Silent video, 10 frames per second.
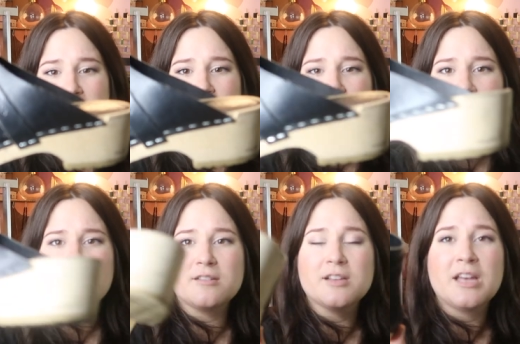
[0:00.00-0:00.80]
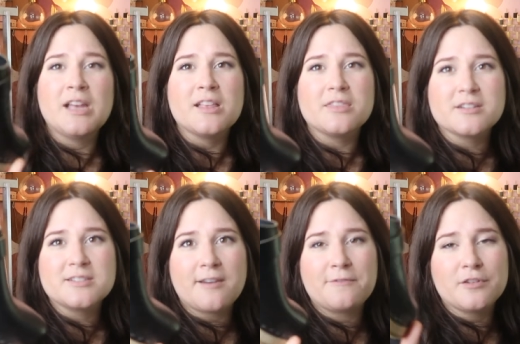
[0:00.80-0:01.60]
style. They're
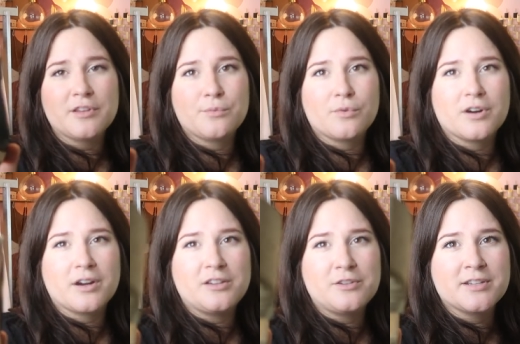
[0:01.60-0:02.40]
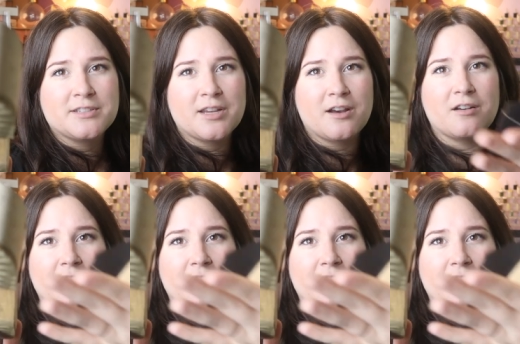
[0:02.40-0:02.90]
definitely worn. You can tell